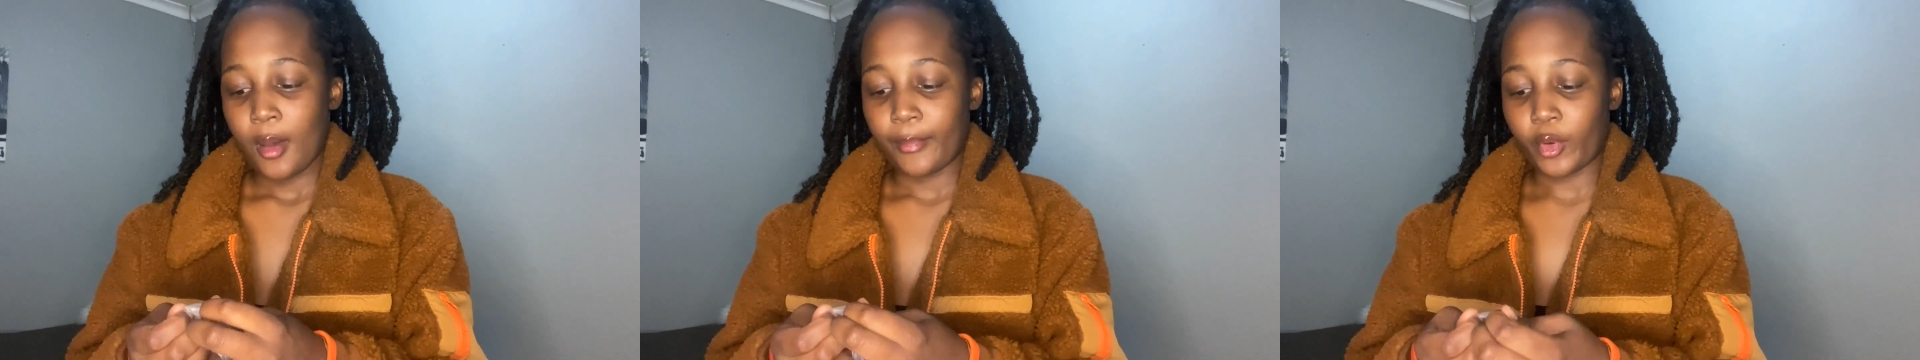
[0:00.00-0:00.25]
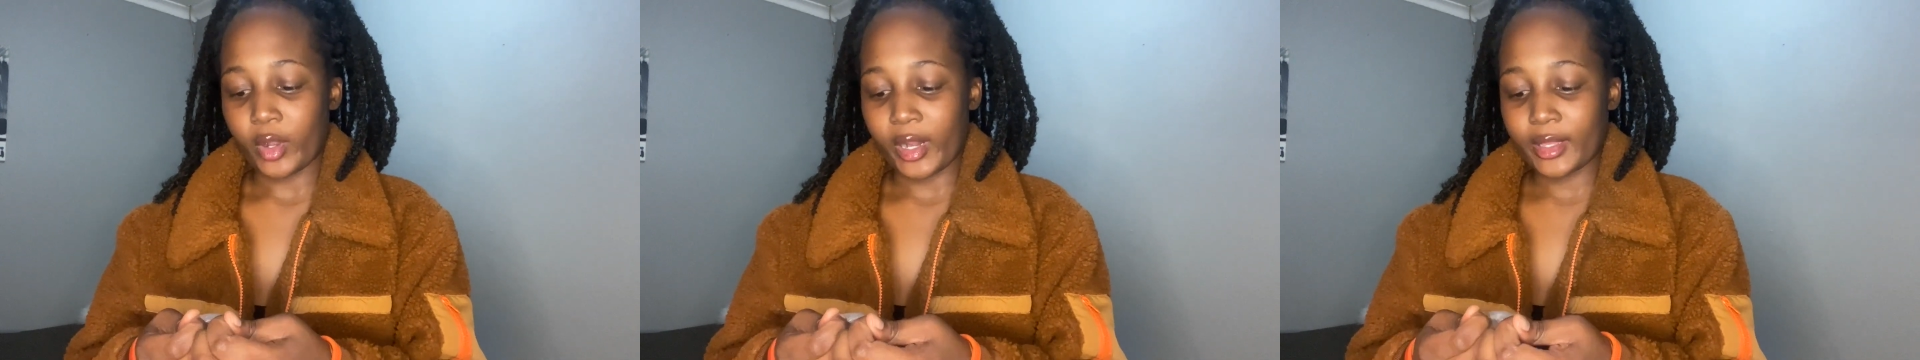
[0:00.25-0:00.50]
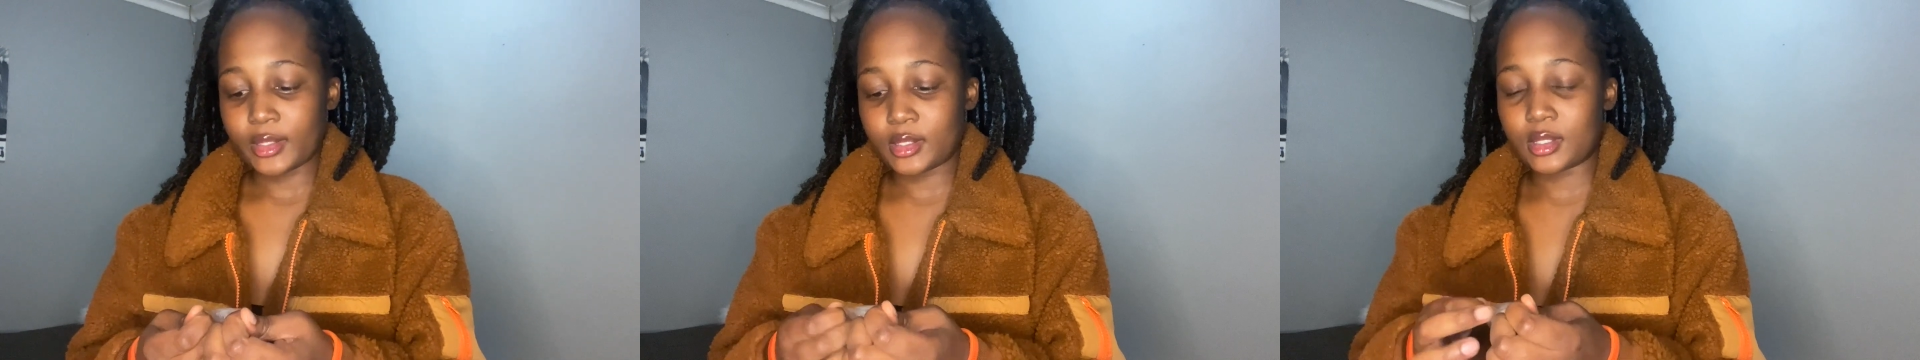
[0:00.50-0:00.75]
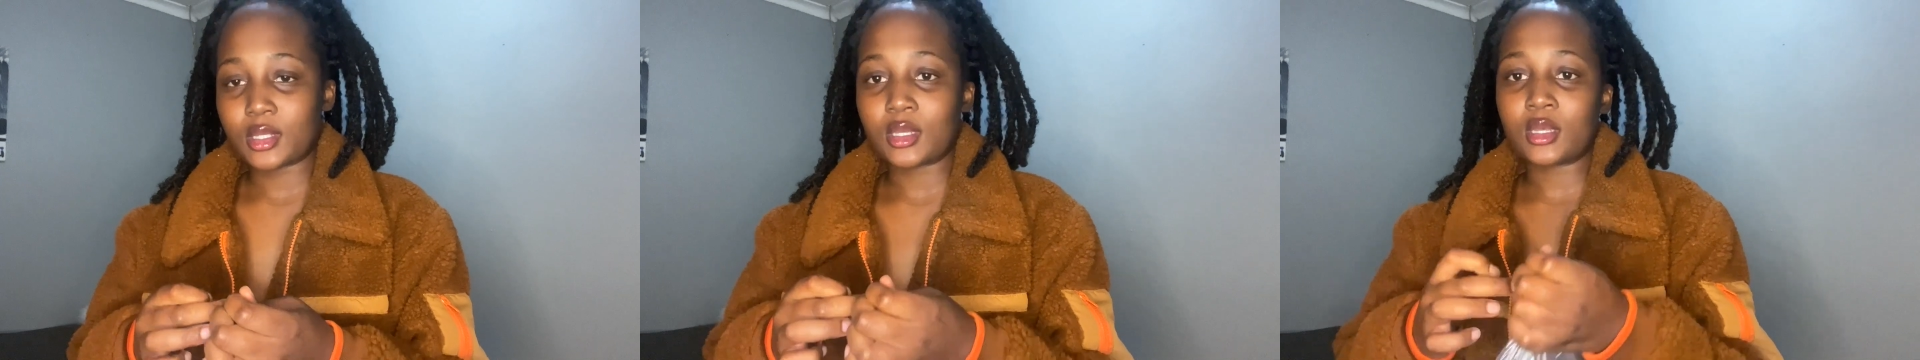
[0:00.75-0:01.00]

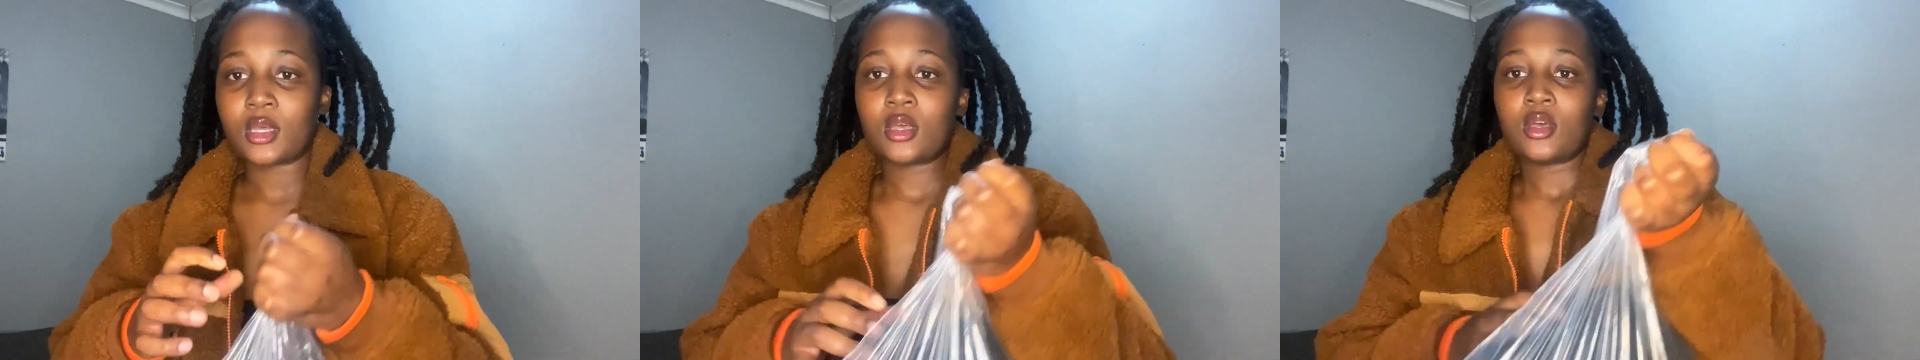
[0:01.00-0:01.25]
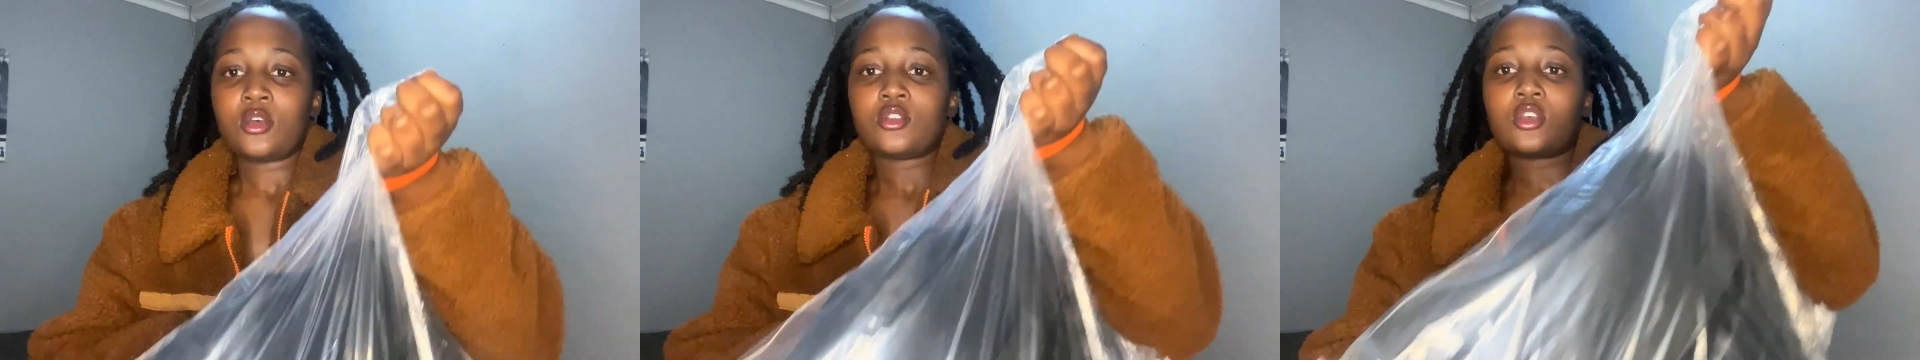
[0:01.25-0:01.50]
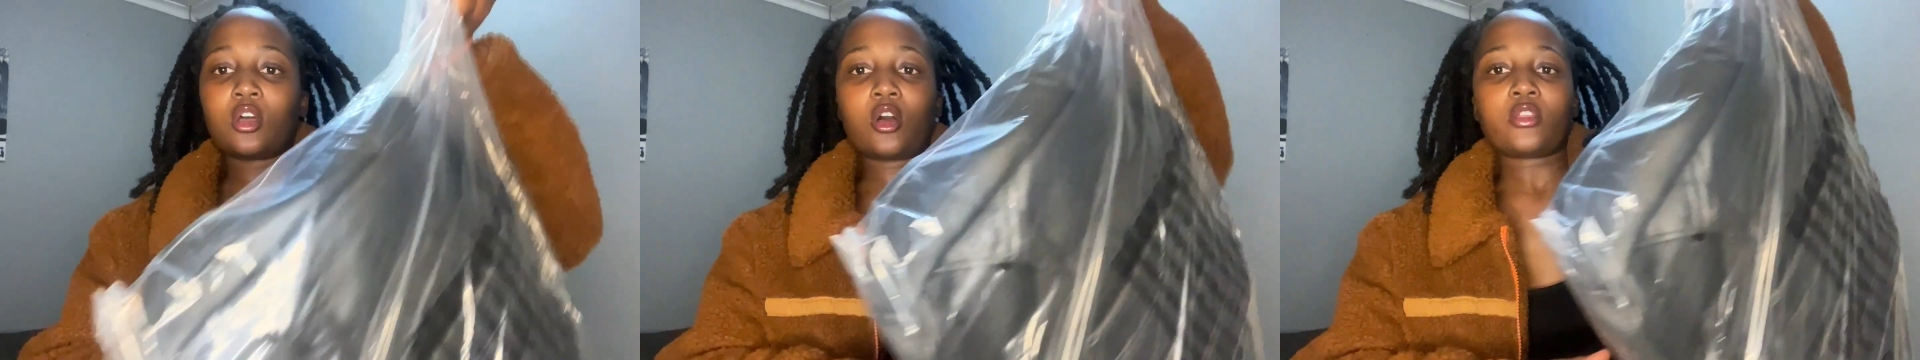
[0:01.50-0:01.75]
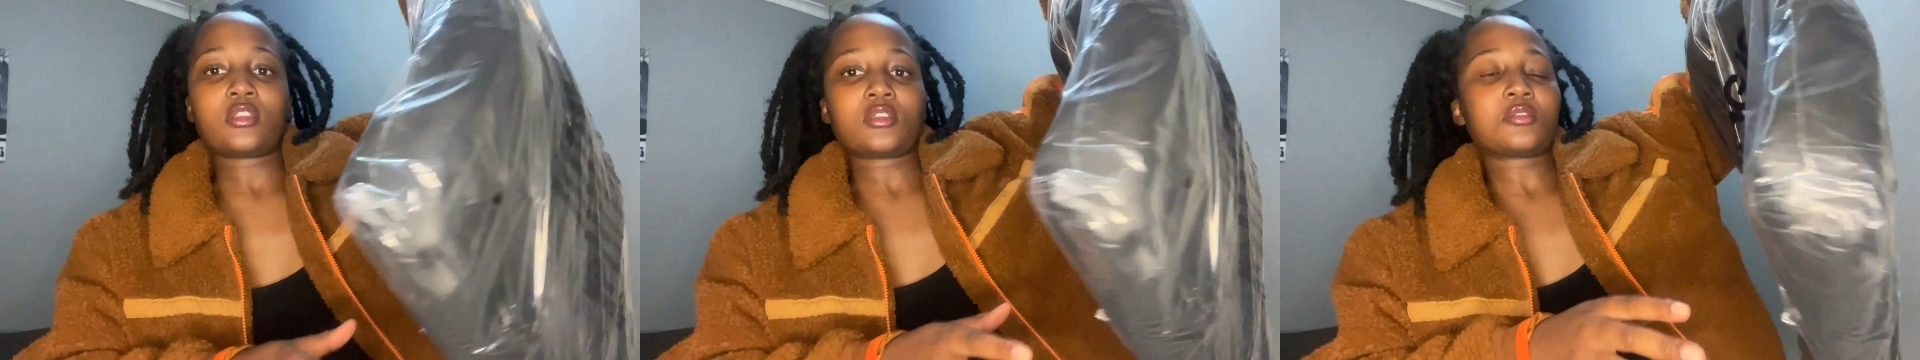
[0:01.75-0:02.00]
Forex so I
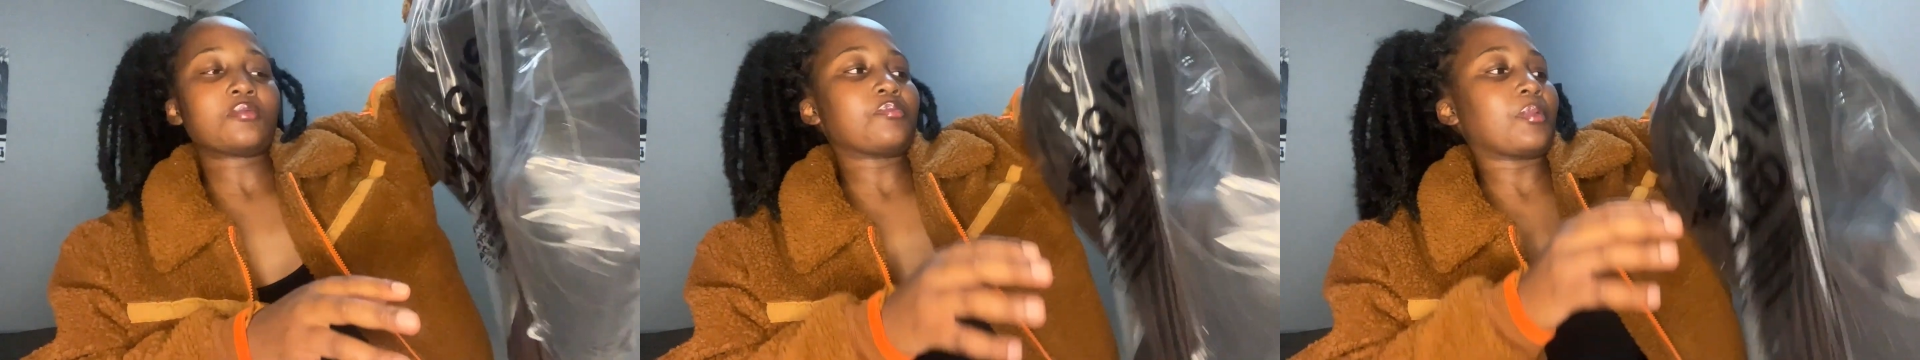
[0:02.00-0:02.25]
got this